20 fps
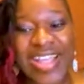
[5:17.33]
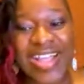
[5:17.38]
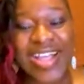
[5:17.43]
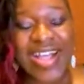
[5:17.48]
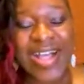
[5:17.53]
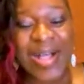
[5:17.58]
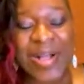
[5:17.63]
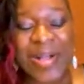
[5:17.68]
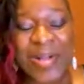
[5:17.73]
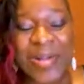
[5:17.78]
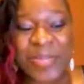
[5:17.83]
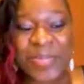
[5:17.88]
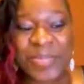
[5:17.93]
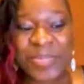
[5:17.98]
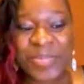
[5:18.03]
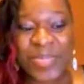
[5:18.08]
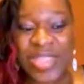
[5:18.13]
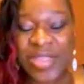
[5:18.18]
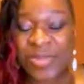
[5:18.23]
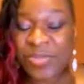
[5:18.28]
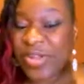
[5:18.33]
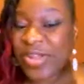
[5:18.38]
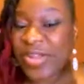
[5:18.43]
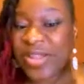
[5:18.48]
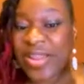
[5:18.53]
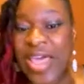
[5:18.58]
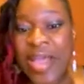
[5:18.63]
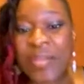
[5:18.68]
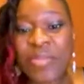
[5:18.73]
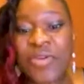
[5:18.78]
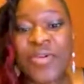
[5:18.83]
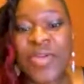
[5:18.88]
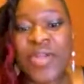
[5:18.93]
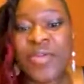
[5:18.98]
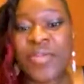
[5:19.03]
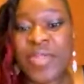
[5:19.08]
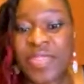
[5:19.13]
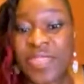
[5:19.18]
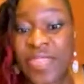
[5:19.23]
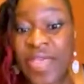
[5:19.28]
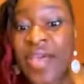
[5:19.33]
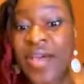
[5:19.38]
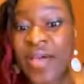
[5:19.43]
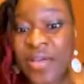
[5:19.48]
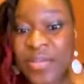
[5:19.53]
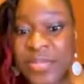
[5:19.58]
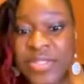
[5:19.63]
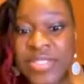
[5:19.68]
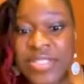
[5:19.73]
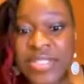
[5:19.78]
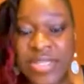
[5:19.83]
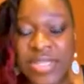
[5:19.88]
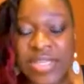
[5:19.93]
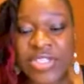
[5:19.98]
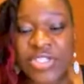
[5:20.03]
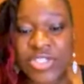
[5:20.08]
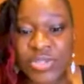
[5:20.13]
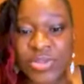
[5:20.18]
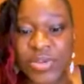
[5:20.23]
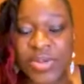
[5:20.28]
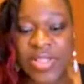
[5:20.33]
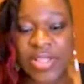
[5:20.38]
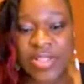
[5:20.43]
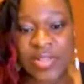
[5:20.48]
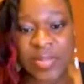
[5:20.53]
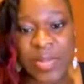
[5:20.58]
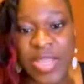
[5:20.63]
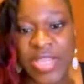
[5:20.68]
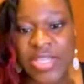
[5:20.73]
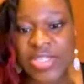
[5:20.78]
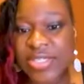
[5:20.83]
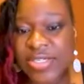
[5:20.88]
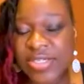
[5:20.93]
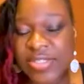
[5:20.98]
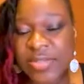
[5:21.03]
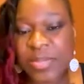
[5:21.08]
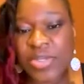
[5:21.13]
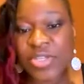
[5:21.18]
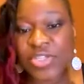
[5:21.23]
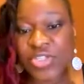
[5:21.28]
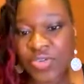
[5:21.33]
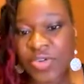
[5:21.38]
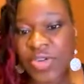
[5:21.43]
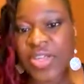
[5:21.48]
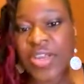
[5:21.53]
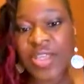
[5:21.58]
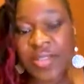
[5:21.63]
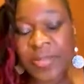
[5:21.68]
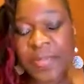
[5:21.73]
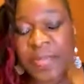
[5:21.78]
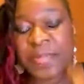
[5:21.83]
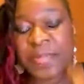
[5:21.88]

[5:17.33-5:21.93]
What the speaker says: and we collaborate with them to ensure that the patient is being treated